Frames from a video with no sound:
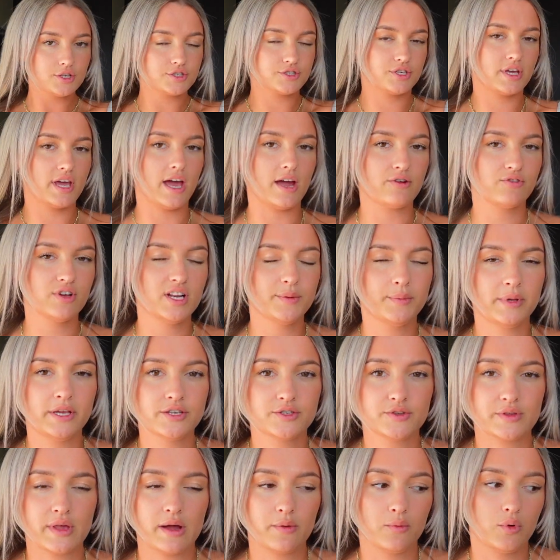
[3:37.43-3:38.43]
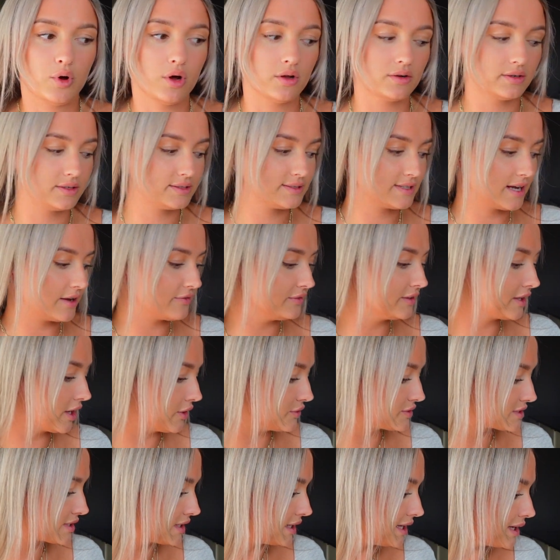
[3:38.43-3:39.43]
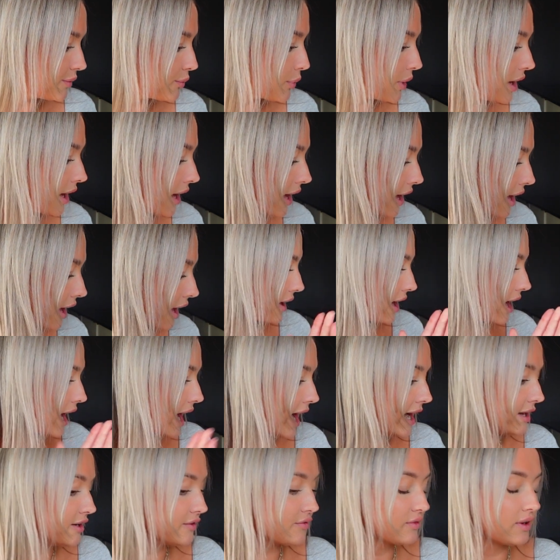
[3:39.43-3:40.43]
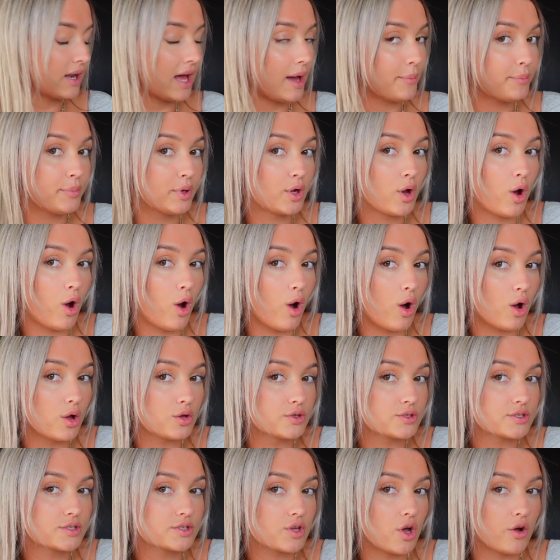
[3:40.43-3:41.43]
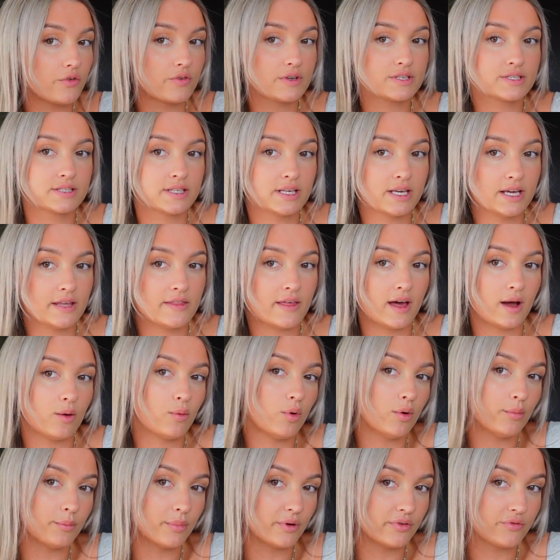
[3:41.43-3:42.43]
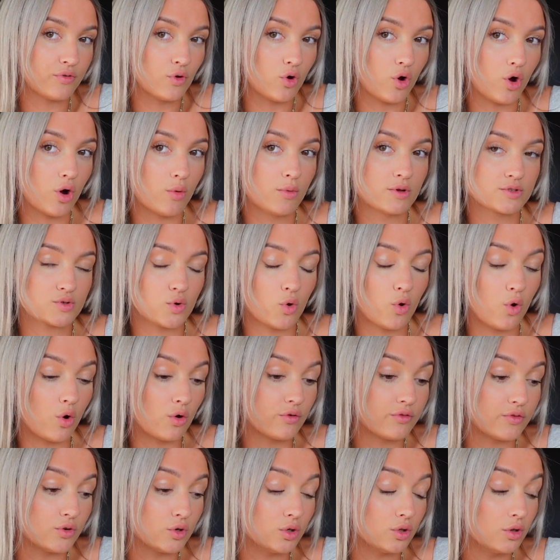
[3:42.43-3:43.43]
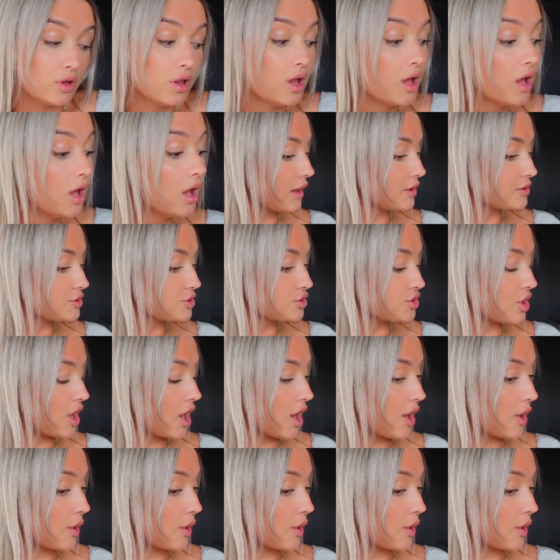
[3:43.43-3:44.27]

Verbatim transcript: So yeah, really pleased with that one. Definitely going to keep it. Kind of glad because obviously that one before was awful. So